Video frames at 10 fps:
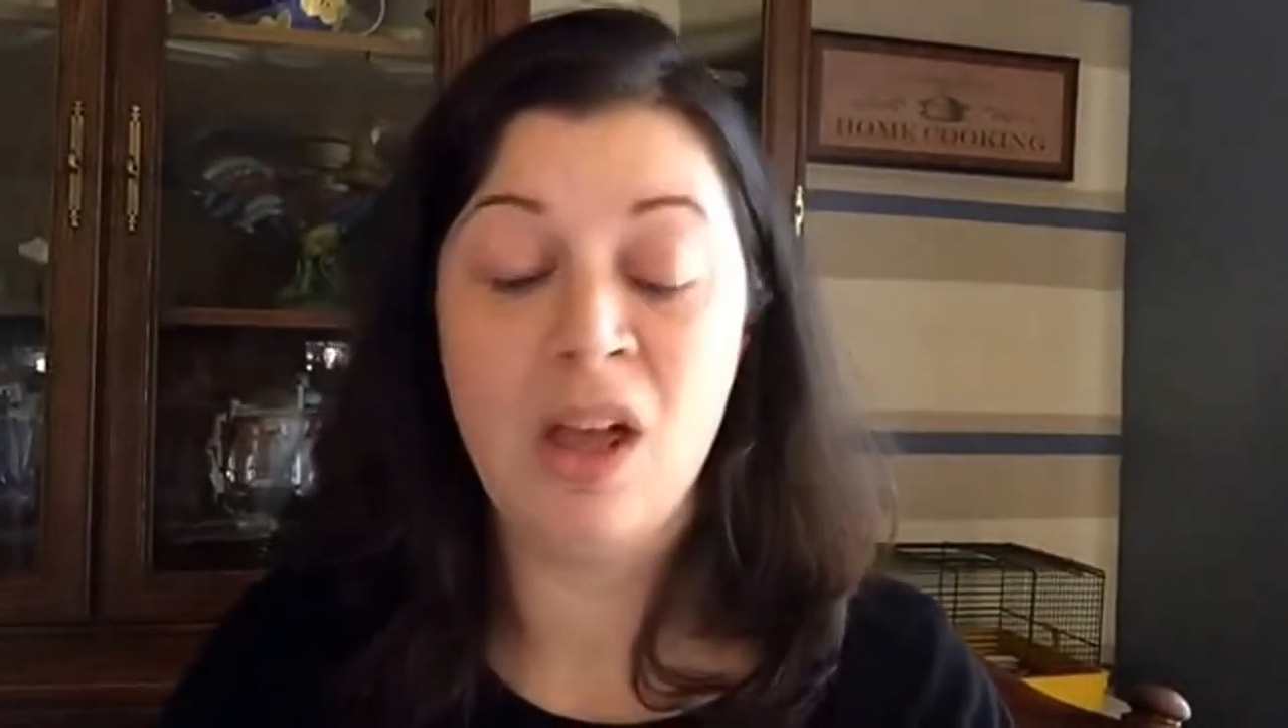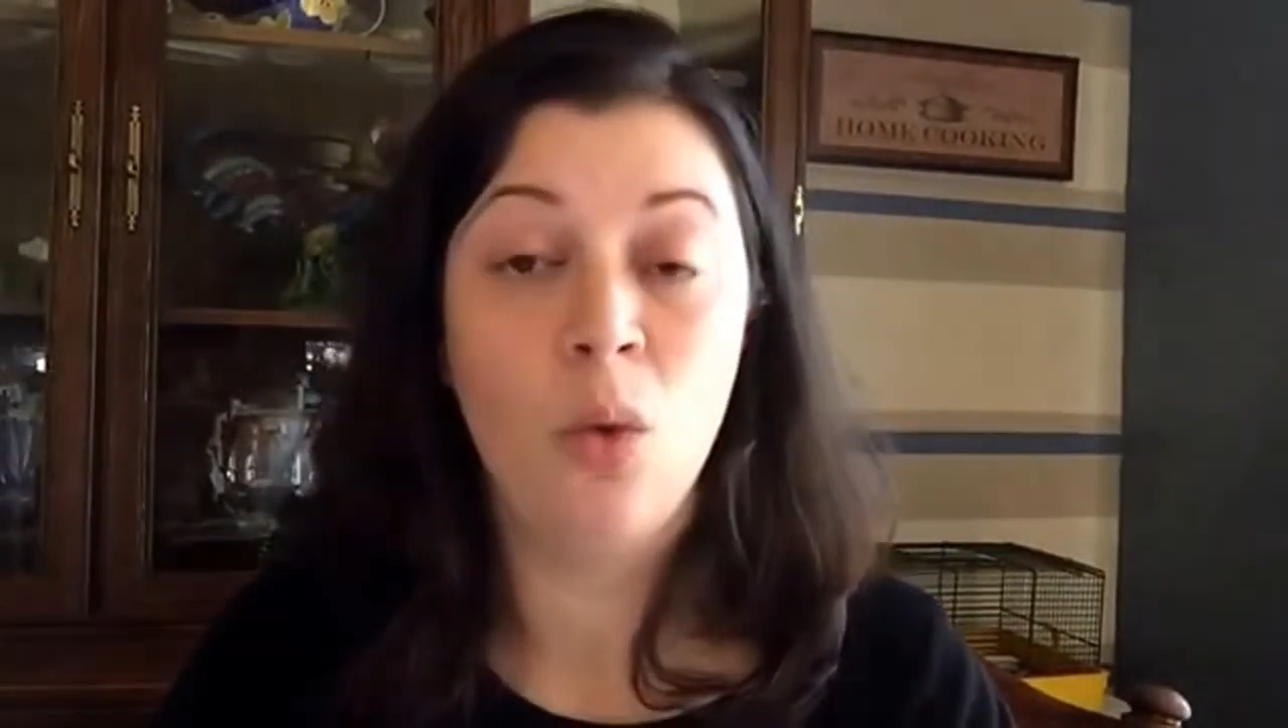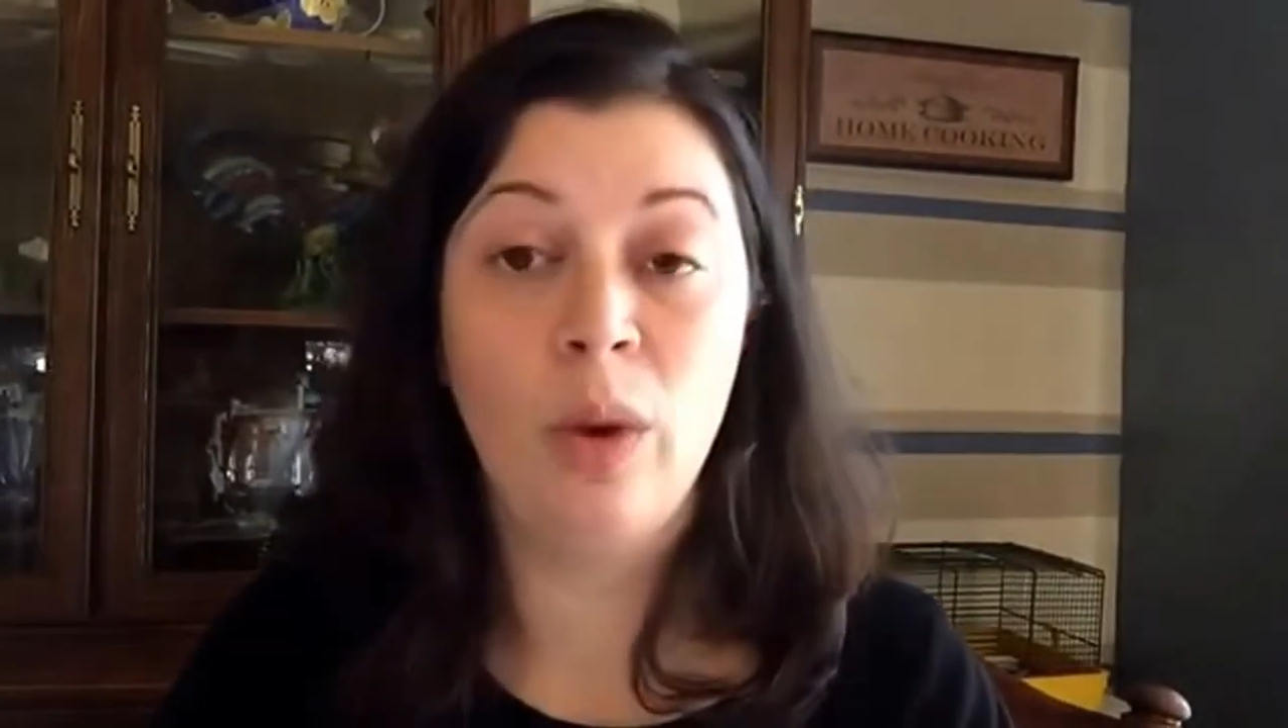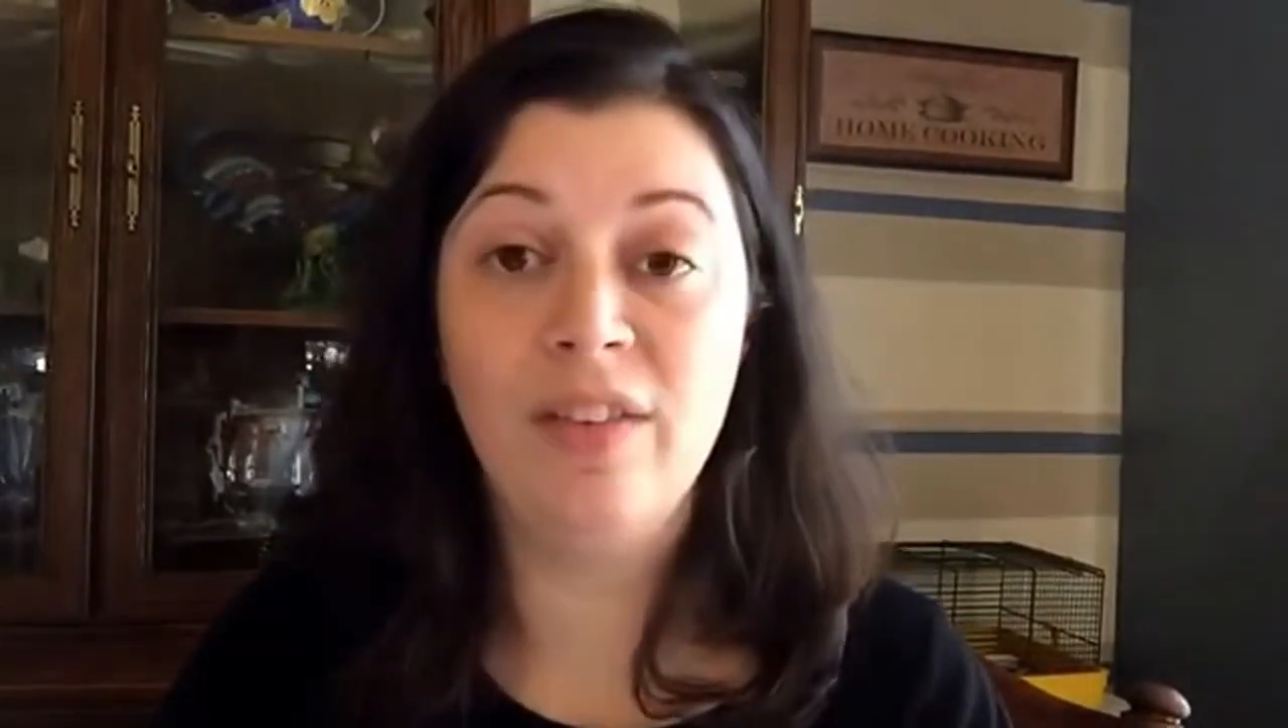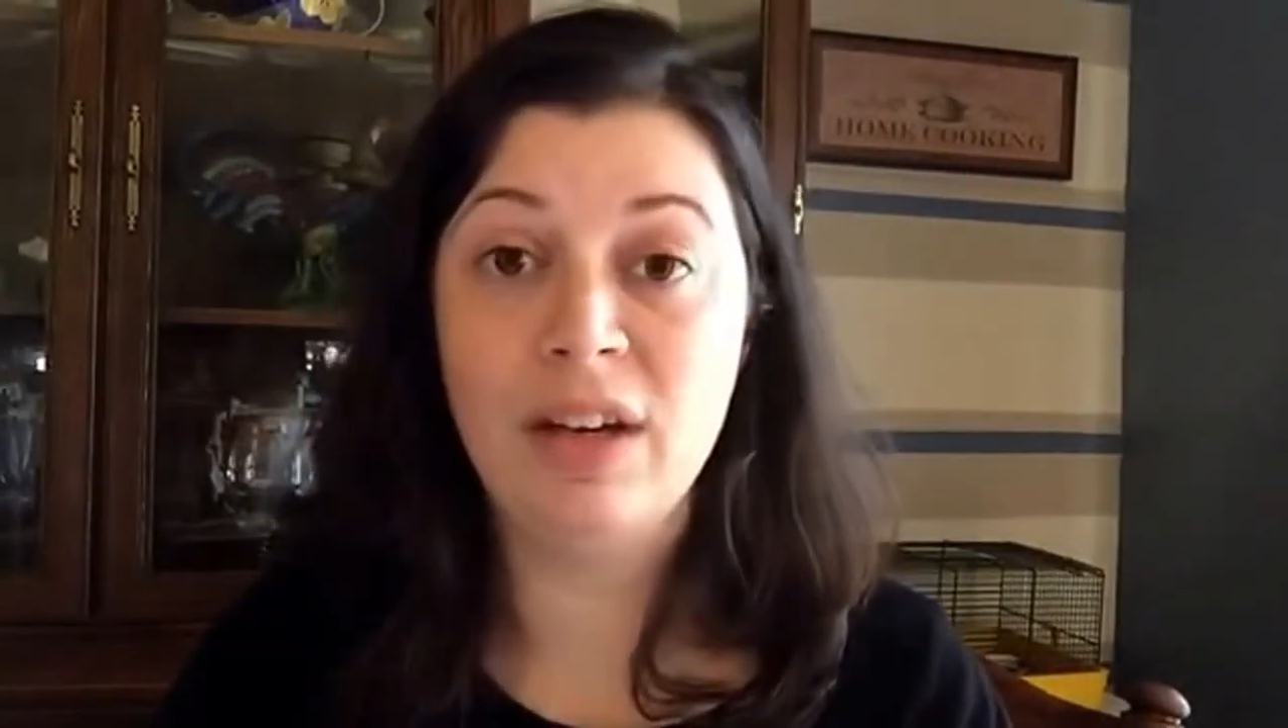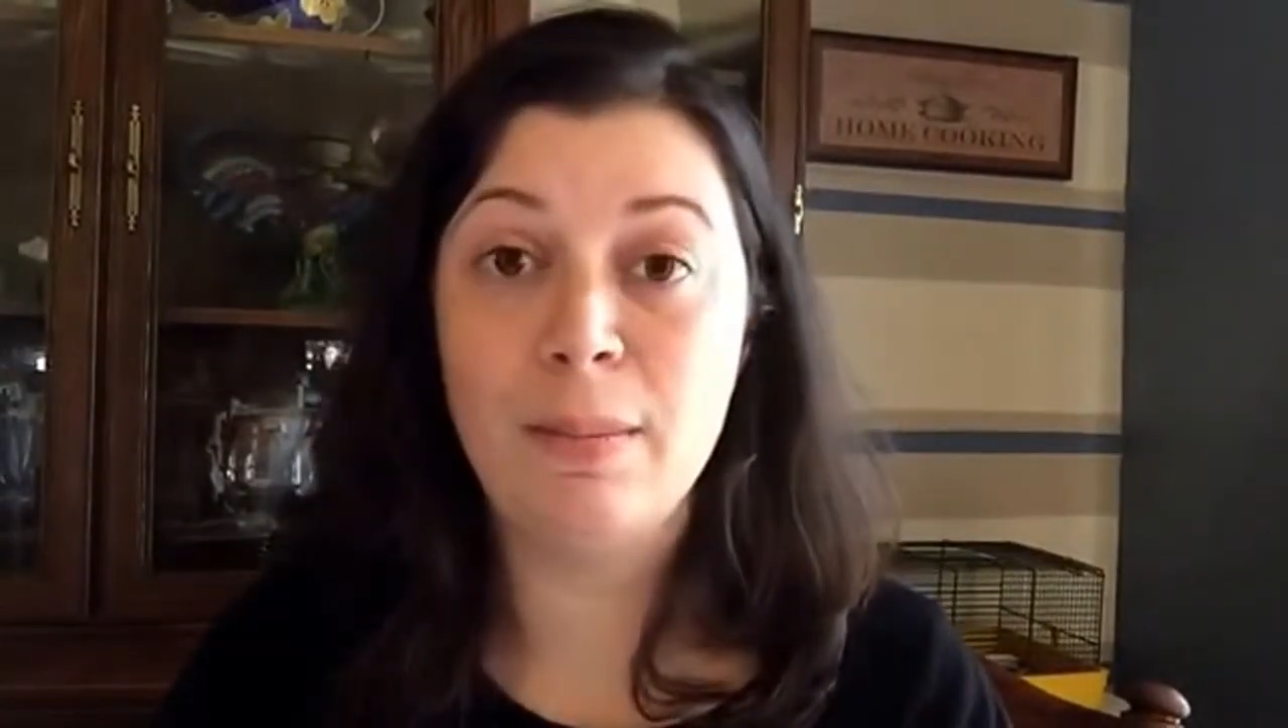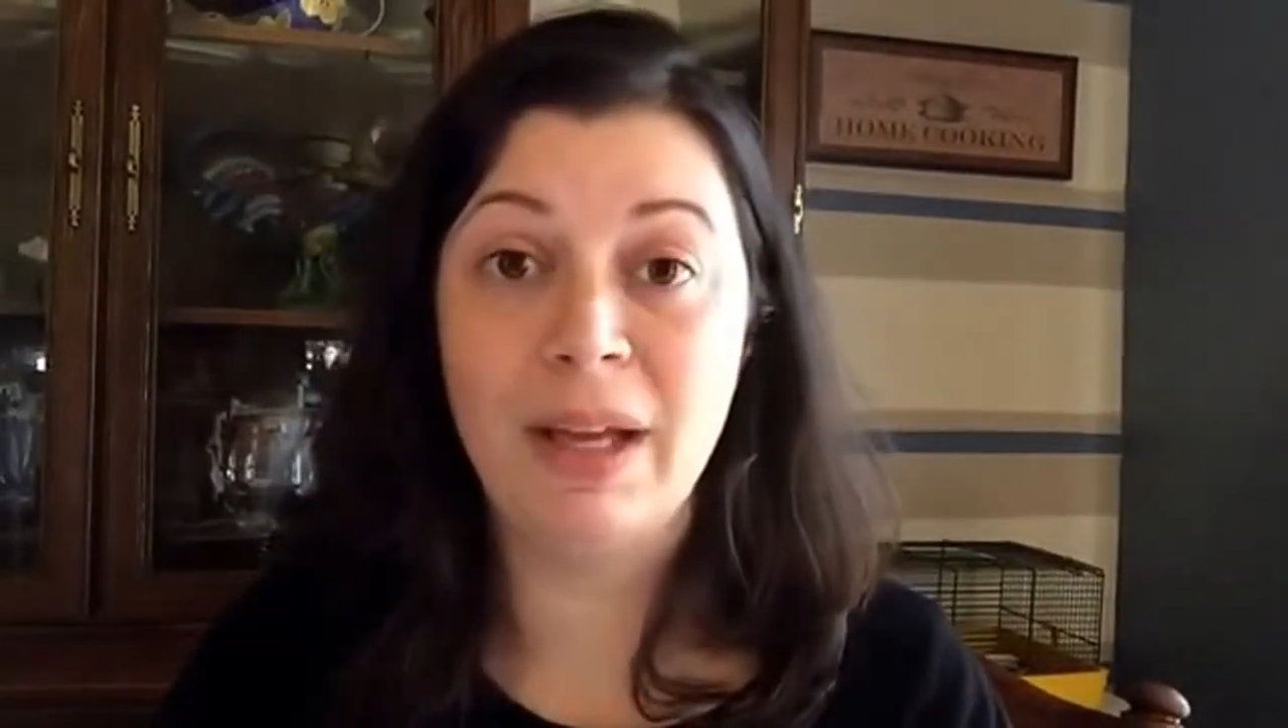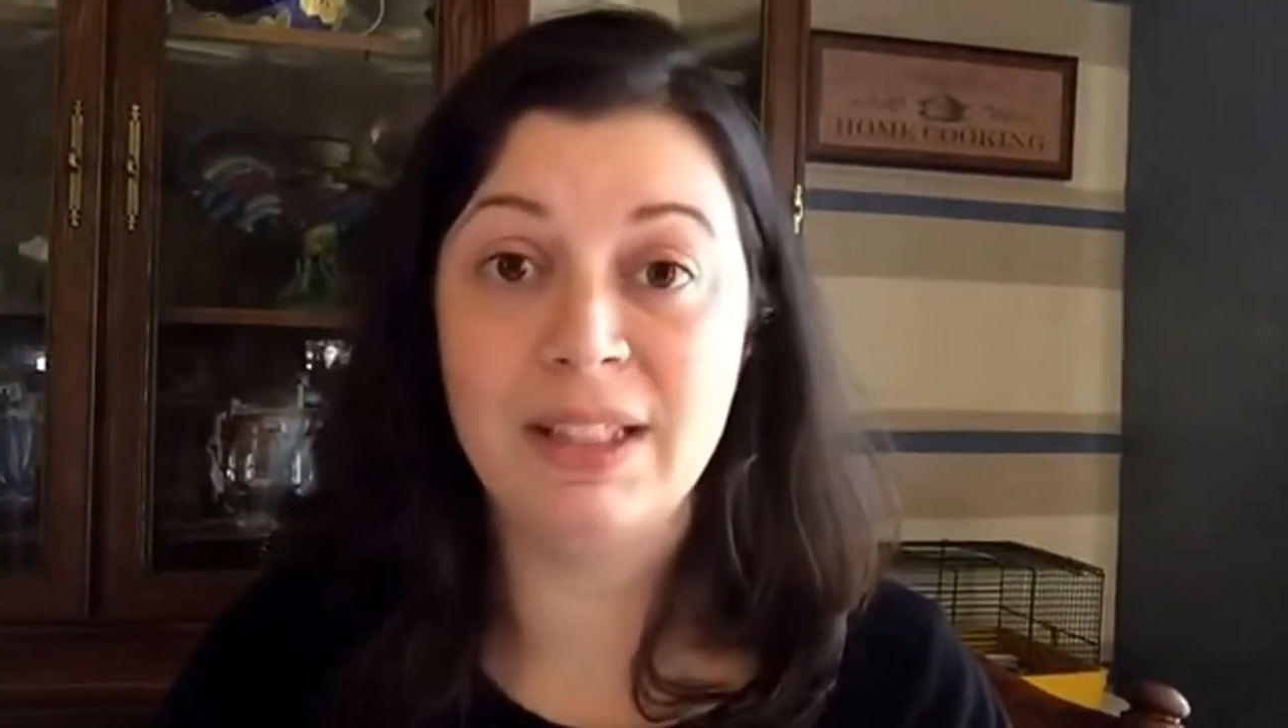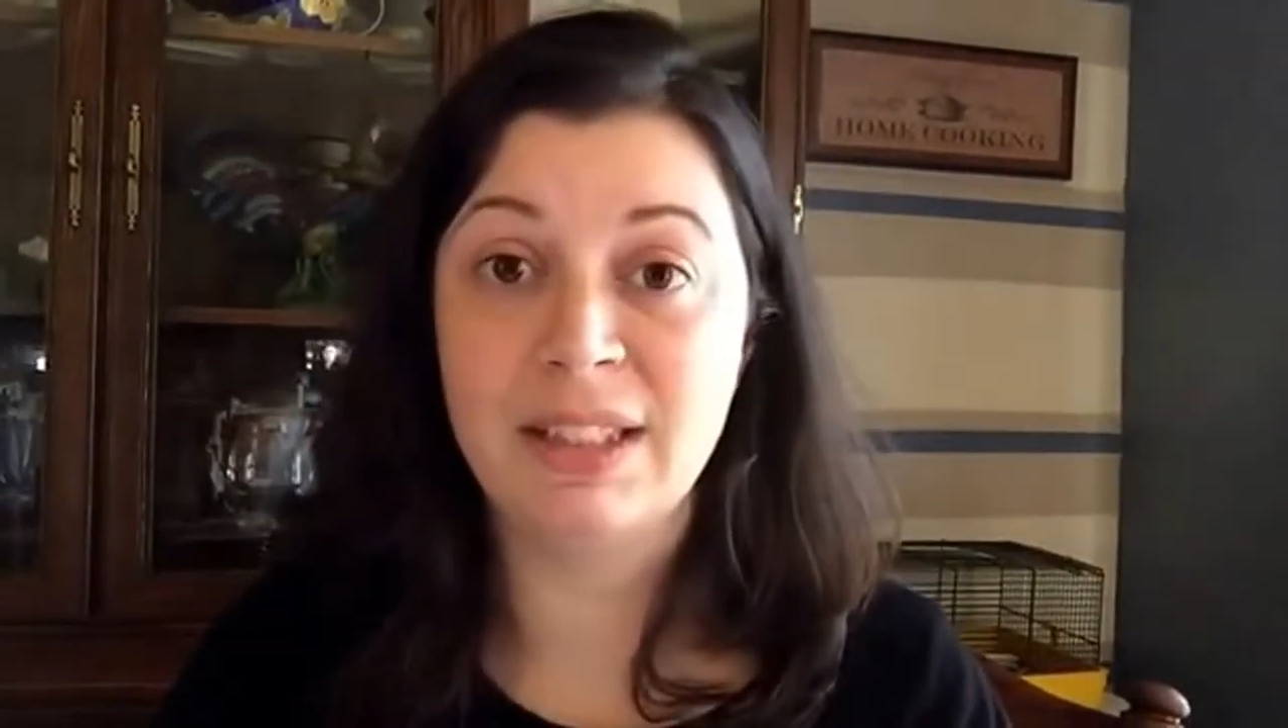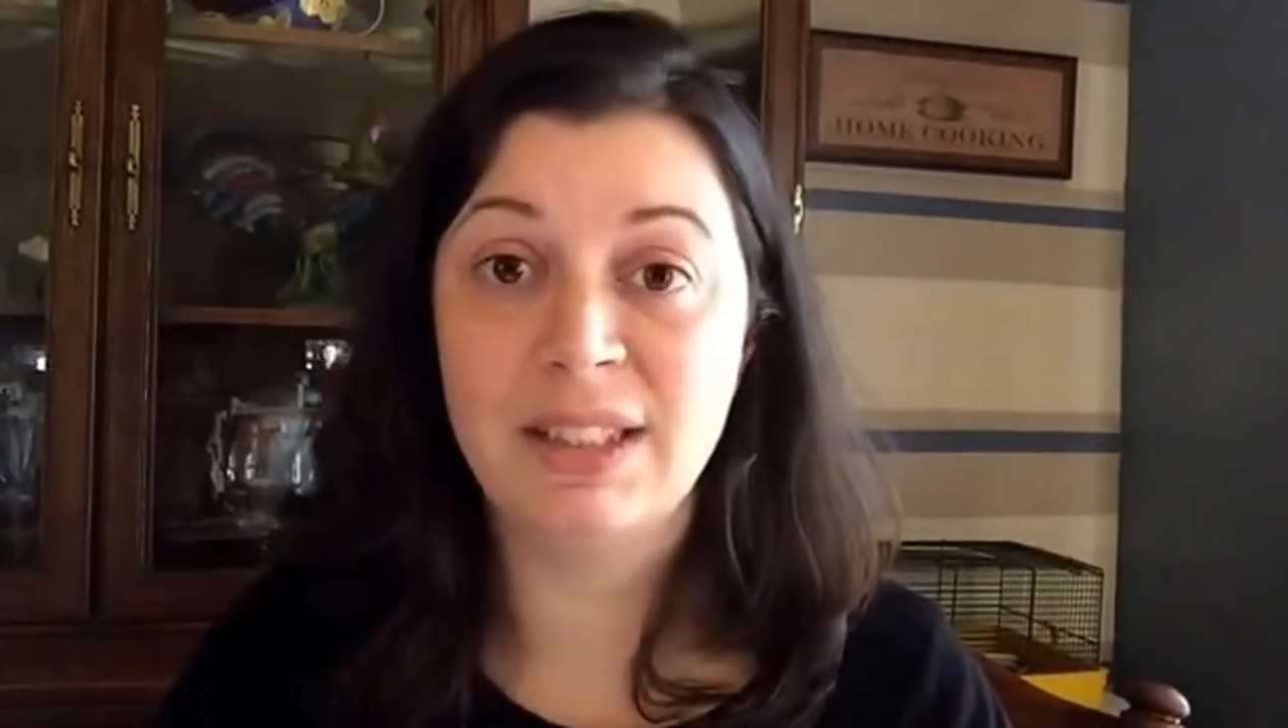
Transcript: We have an amazing